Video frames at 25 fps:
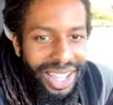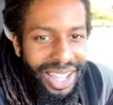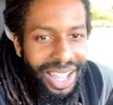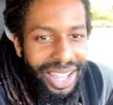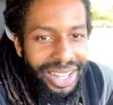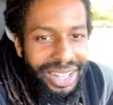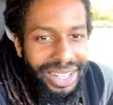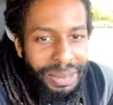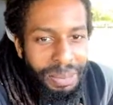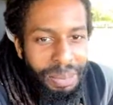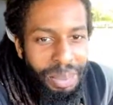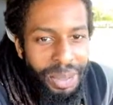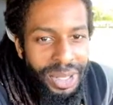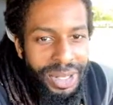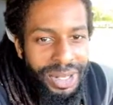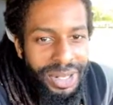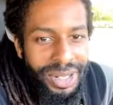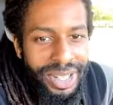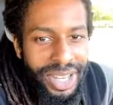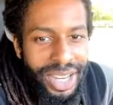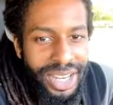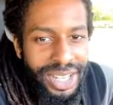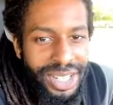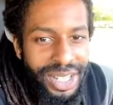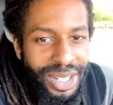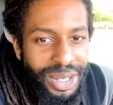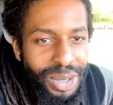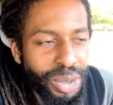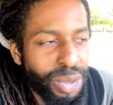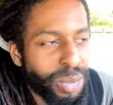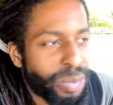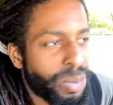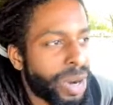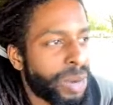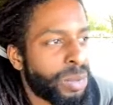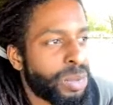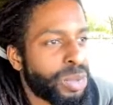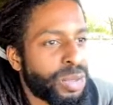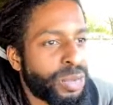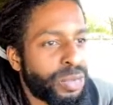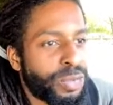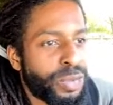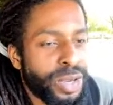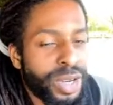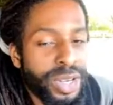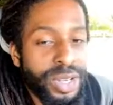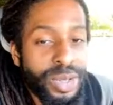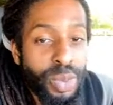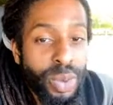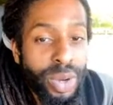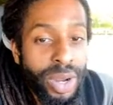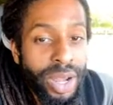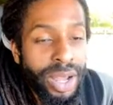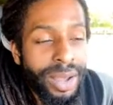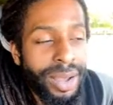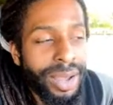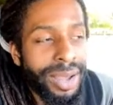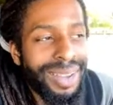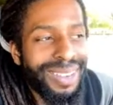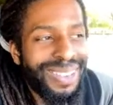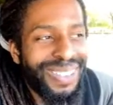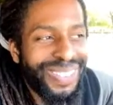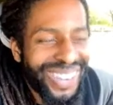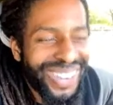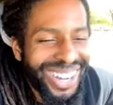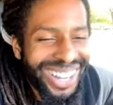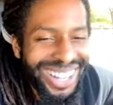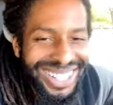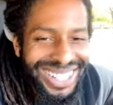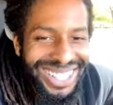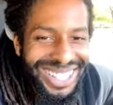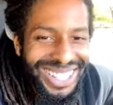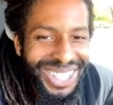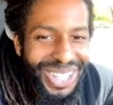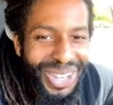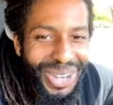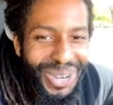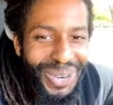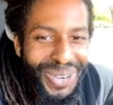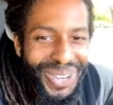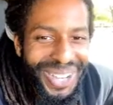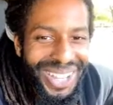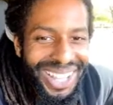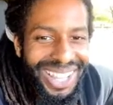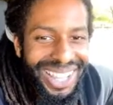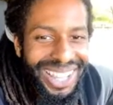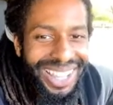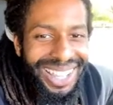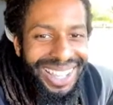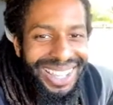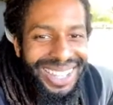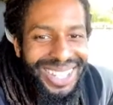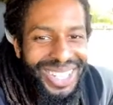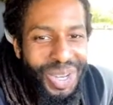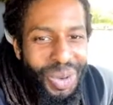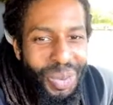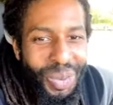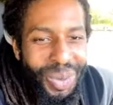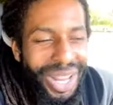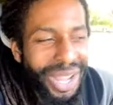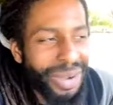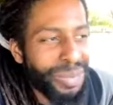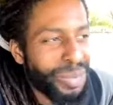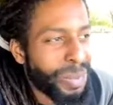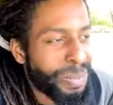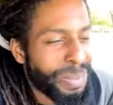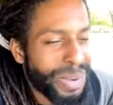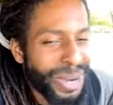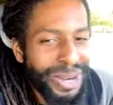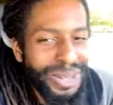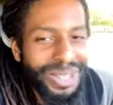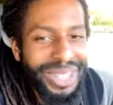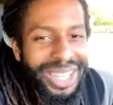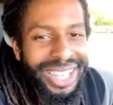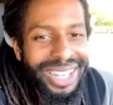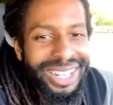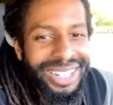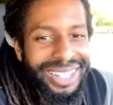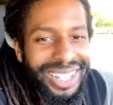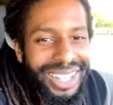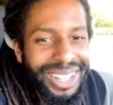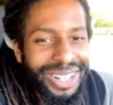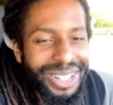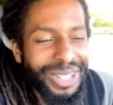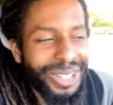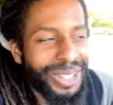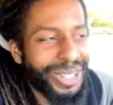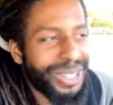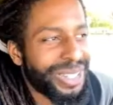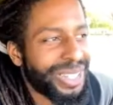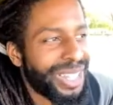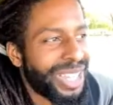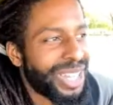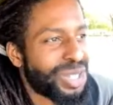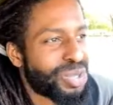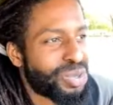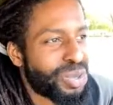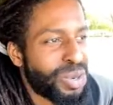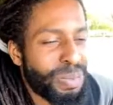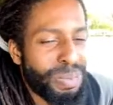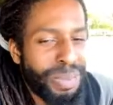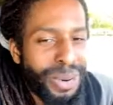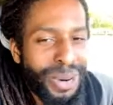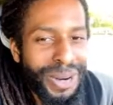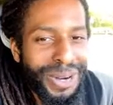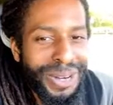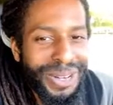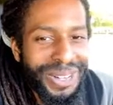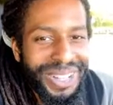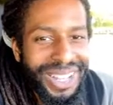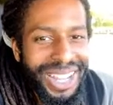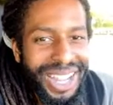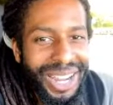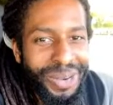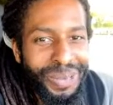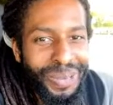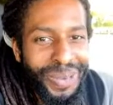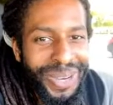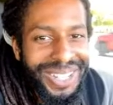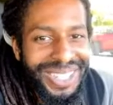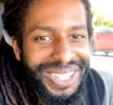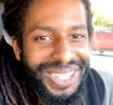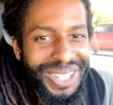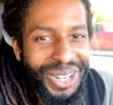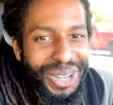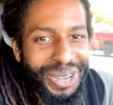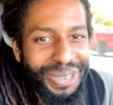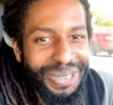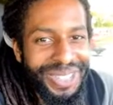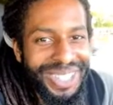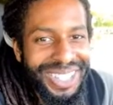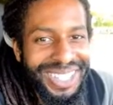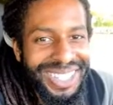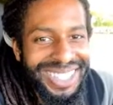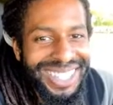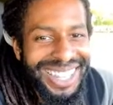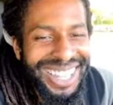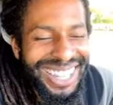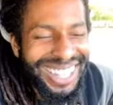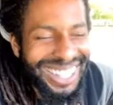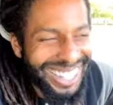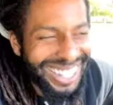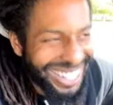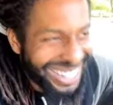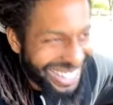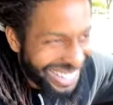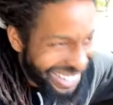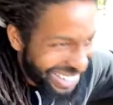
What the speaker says: I didn't put irrigation glue and primer in the fridge. What I did though, so when I repaired that drip part, I rinsed it off in the sink.